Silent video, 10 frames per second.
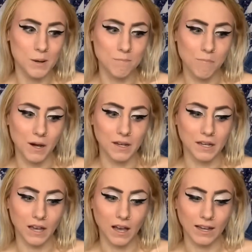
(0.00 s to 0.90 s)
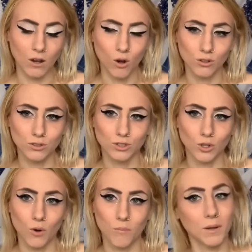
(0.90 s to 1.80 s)
but I
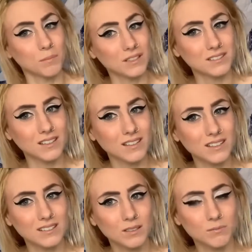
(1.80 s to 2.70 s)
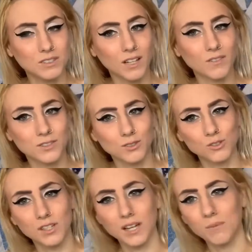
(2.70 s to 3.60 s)
also might be selling some stuff, so
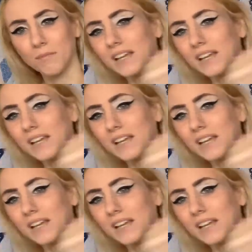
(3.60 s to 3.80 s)
check out my